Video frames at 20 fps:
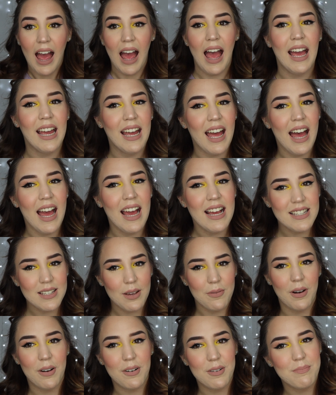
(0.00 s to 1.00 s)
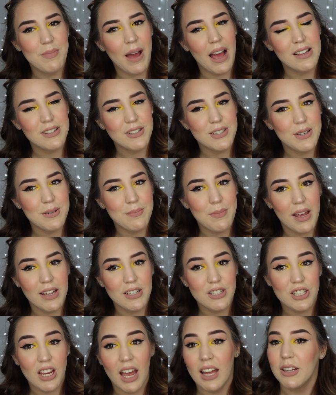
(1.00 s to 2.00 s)
Hi guys, welcome back to
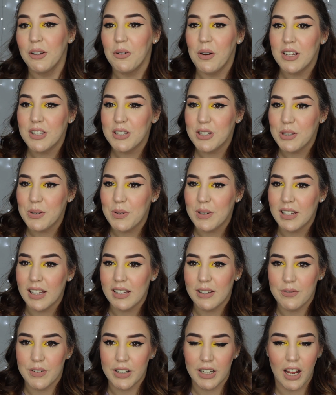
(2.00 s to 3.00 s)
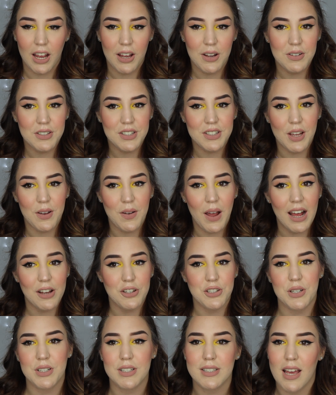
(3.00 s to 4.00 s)
my channel and to another video. So
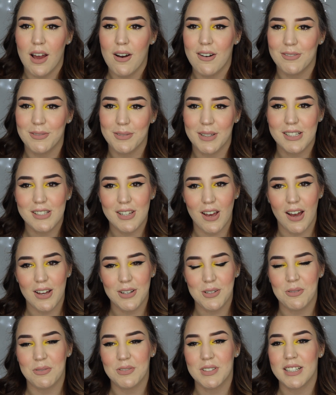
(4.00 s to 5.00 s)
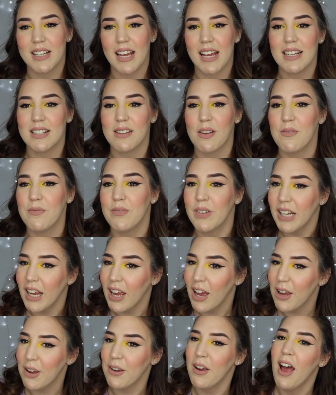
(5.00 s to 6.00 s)
as you can tell from the title of today's
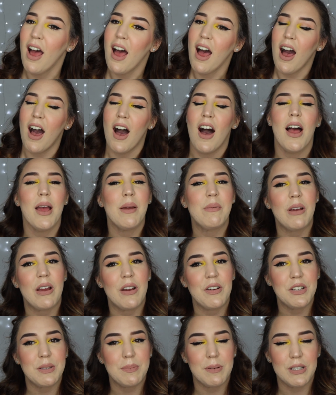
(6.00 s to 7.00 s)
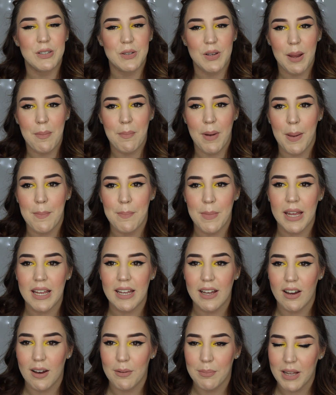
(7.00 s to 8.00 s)
video, I am going to be doing my
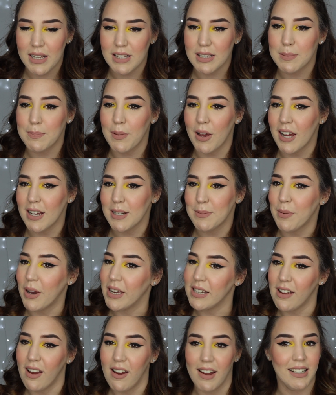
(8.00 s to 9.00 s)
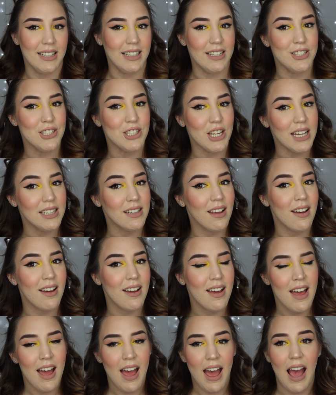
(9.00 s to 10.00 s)
makeup inspired by Kylie
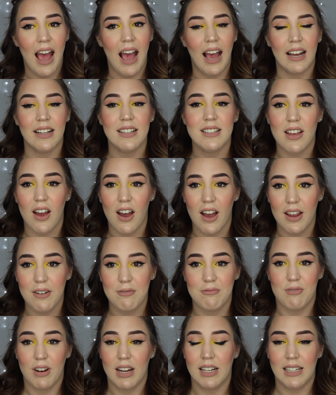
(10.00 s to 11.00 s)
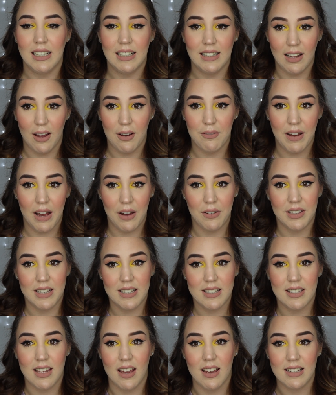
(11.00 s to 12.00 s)
Jenner, and I really love how
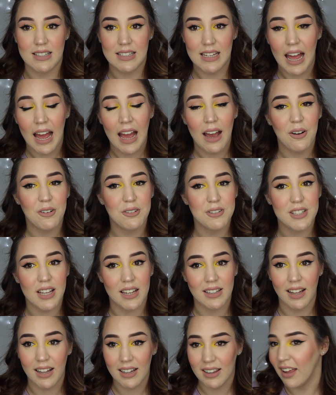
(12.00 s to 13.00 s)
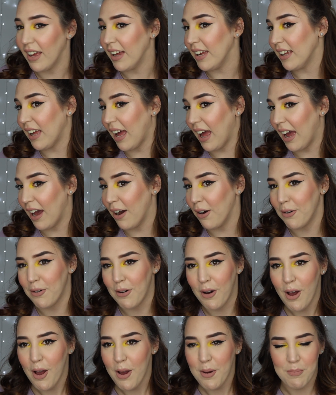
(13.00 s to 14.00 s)
this turned out and I like
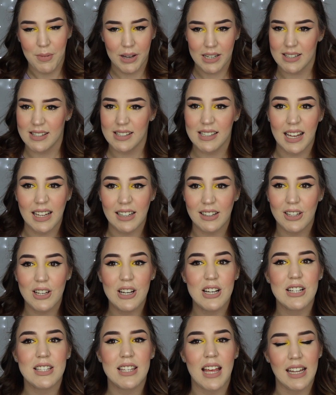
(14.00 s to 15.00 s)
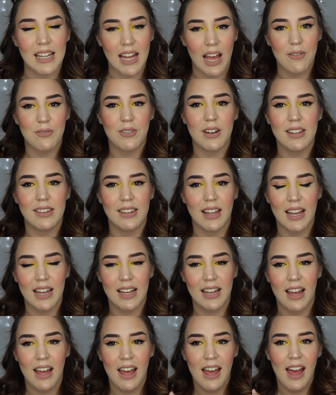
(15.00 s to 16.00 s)
how my skin looks and
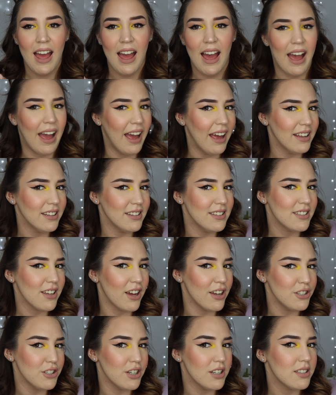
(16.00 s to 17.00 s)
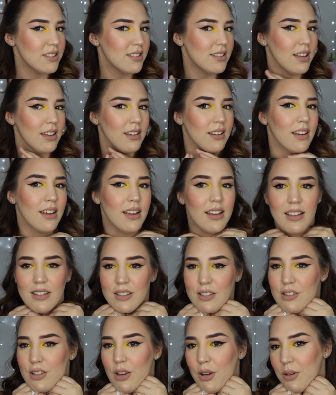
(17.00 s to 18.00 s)
everything, and I just think it
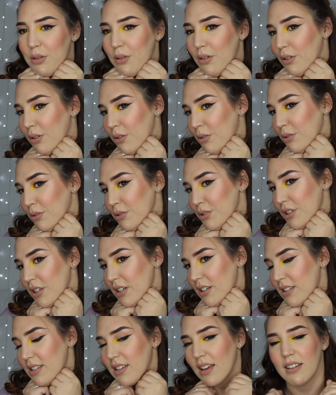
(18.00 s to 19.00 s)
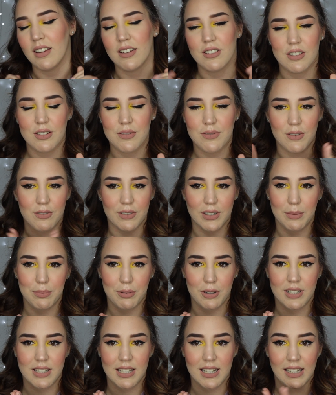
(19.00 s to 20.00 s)
is so gorgeous and I just feel really
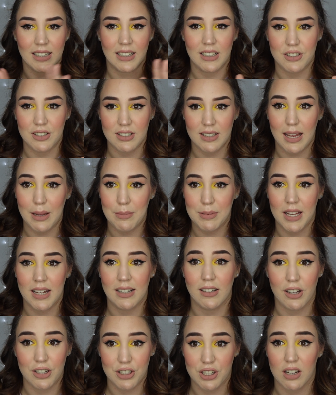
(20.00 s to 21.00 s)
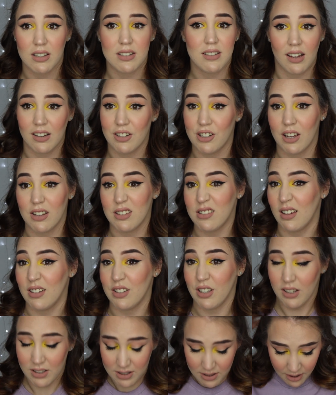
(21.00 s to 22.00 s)
pretty, and I just keep saying
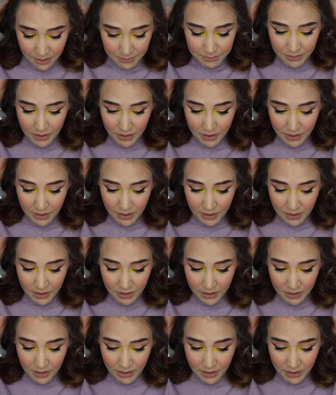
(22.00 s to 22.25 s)
adjust.